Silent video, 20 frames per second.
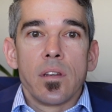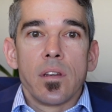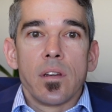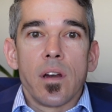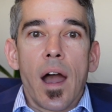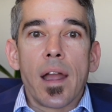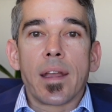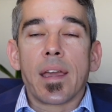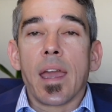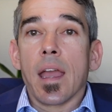
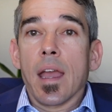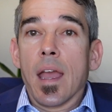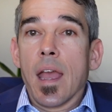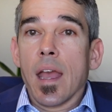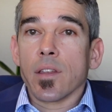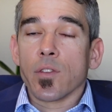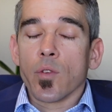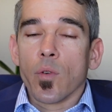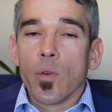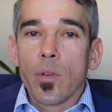I can't
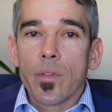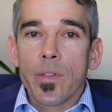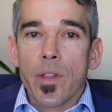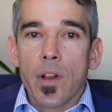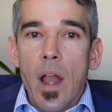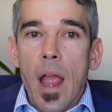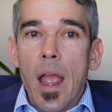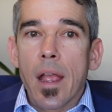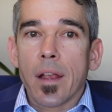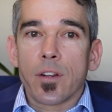handle
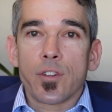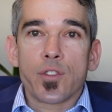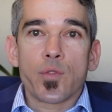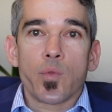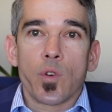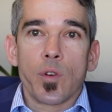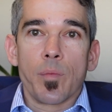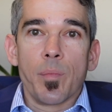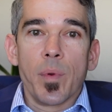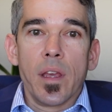their anger
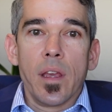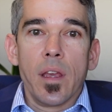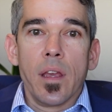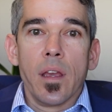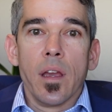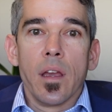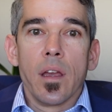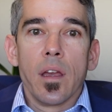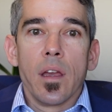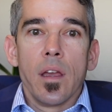toward
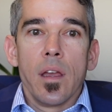me.